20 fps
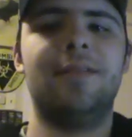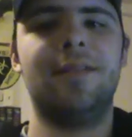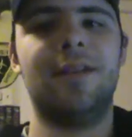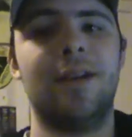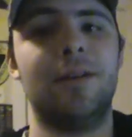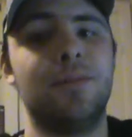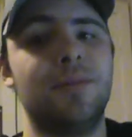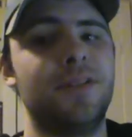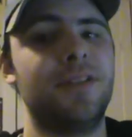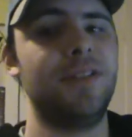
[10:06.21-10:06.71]

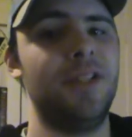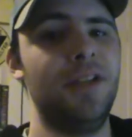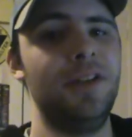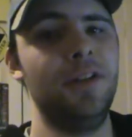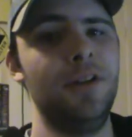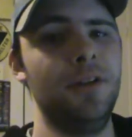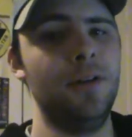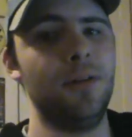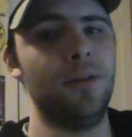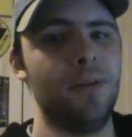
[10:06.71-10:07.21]
I will see
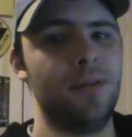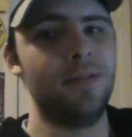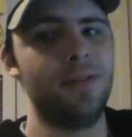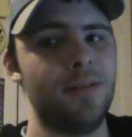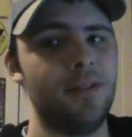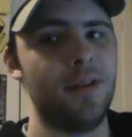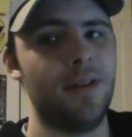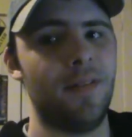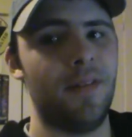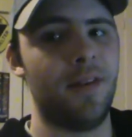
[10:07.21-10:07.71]
you
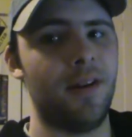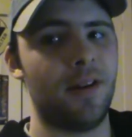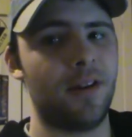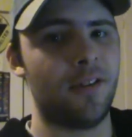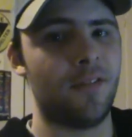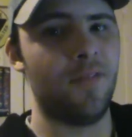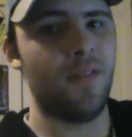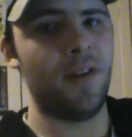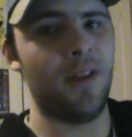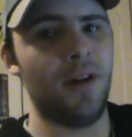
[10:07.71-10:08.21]
in the
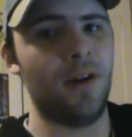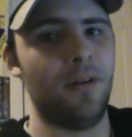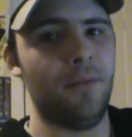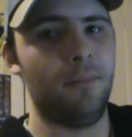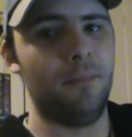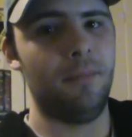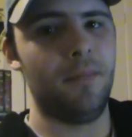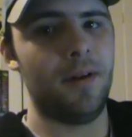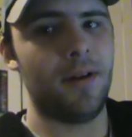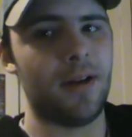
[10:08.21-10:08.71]
next video.
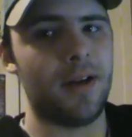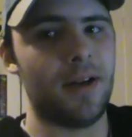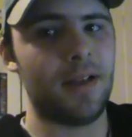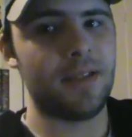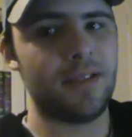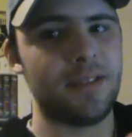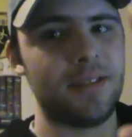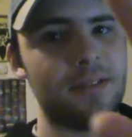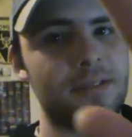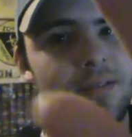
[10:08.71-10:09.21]
Bye, guys.